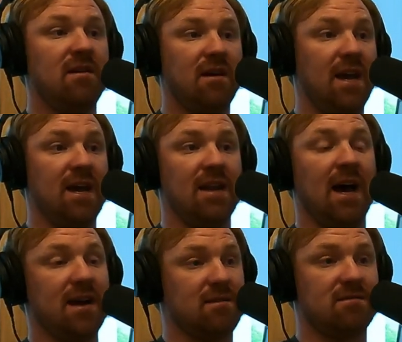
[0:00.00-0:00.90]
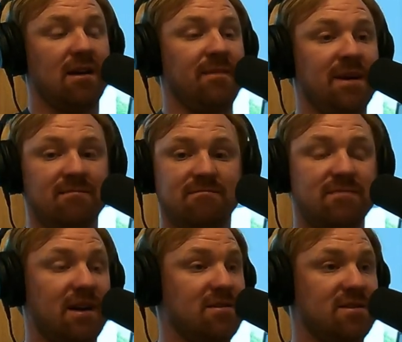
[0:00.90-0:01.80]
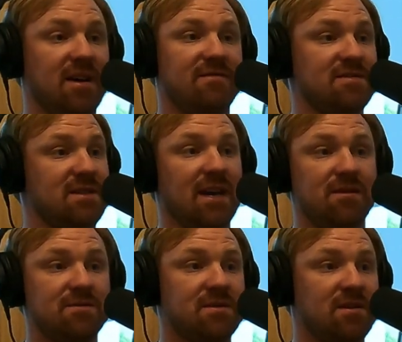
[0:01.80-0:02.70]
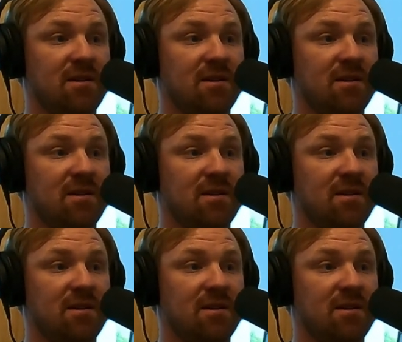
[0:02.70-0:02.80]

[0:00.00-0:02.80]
And I mean, they're tough as nails.